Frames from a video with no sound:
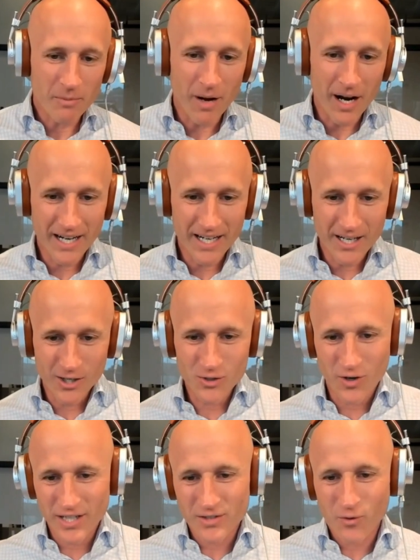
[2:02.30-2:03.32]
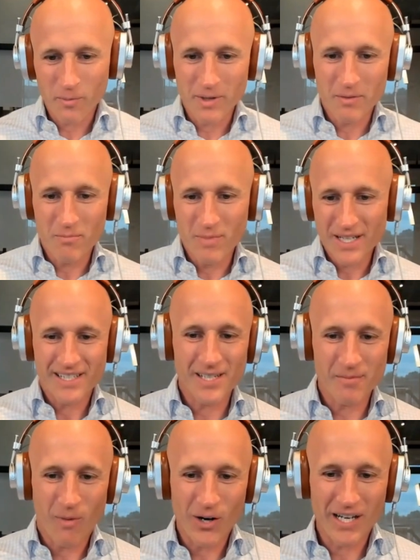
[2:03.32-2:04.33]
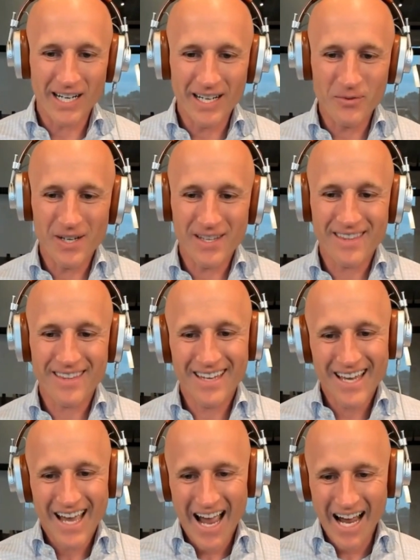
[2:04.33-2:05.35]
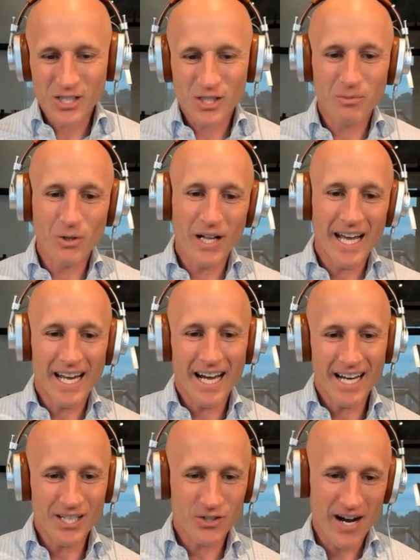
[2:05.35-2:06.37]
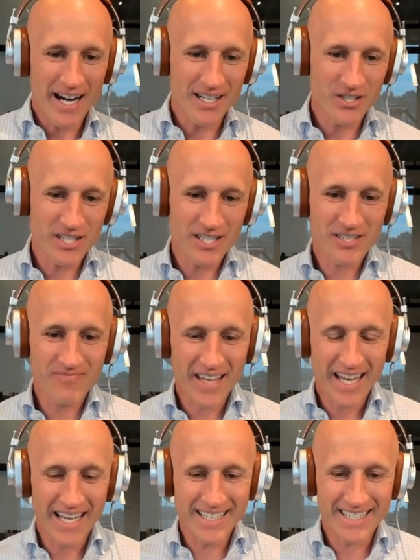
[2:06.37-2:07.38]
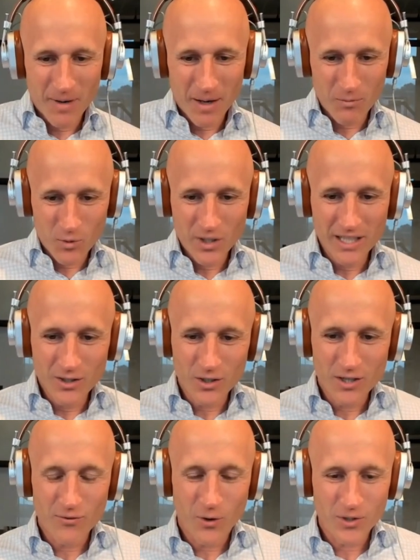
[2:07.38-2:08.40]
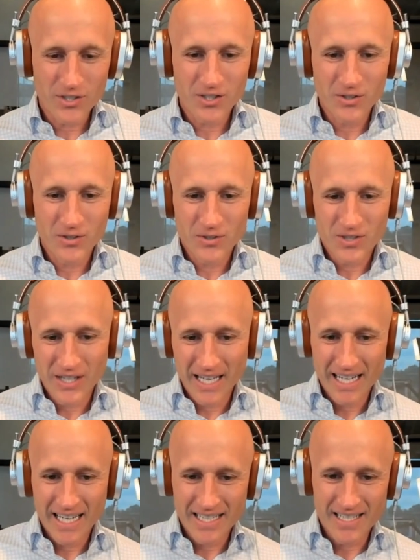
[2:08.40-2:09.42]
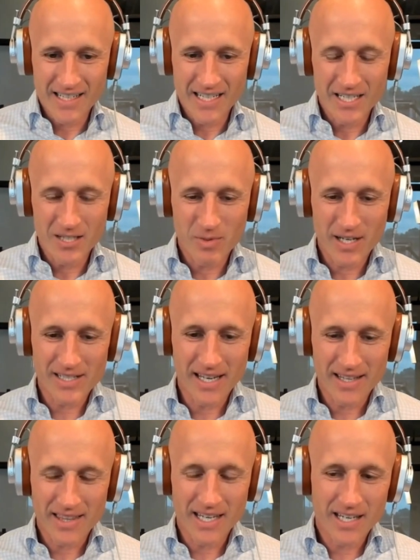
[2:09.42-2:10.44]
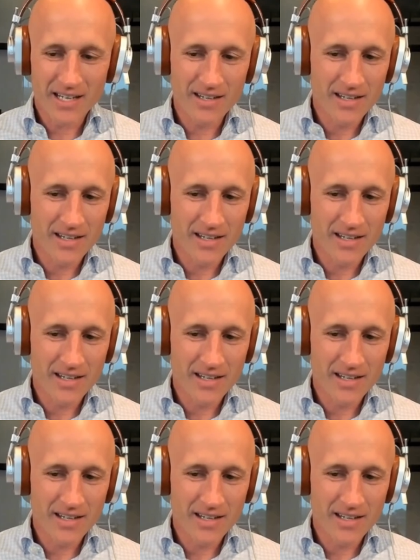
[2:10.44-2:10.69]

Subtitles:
pioneer, transforming business and marketing with actionable AI strategies. And I'm really looking forward to getting into these because I think